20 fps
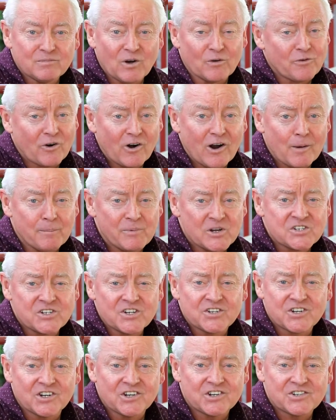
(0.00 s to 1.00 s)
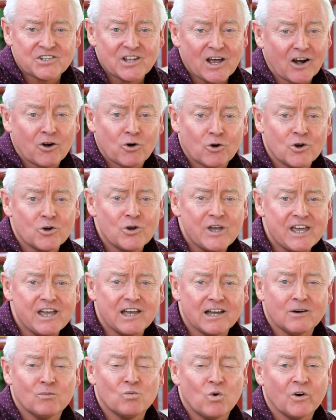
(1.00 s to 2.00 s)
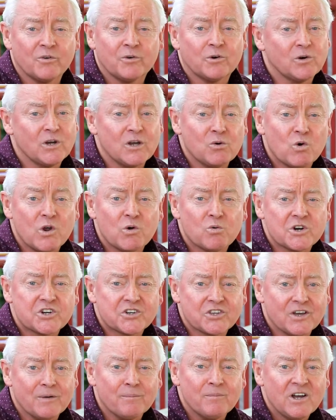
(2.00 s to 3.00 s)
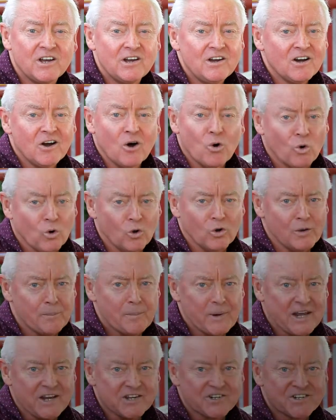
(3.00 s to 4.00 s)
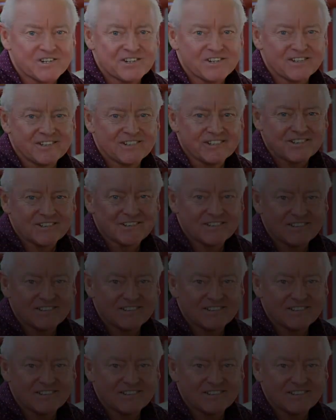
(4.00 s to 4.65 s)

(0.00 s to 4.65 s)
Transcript: But for our businesses that grew here at Whanganui, we wish them all the best.